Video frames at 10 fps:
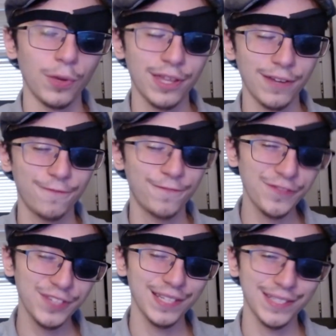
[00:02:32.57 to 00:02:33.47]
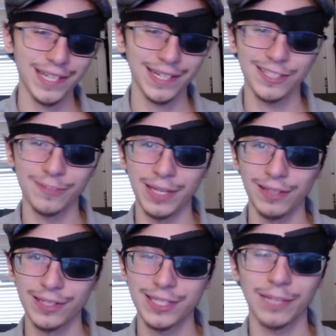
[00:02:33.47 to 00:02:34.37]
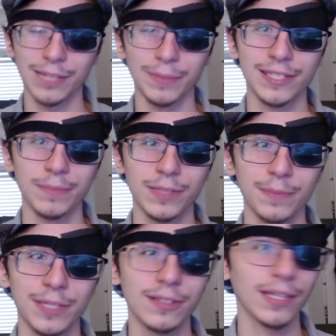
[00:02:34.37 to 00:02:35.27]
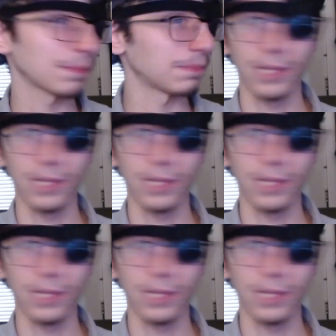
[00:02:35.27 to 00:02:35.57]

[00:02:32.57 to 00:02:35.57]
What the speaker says: Within 15 seconds of me listing my symptoms, he was like,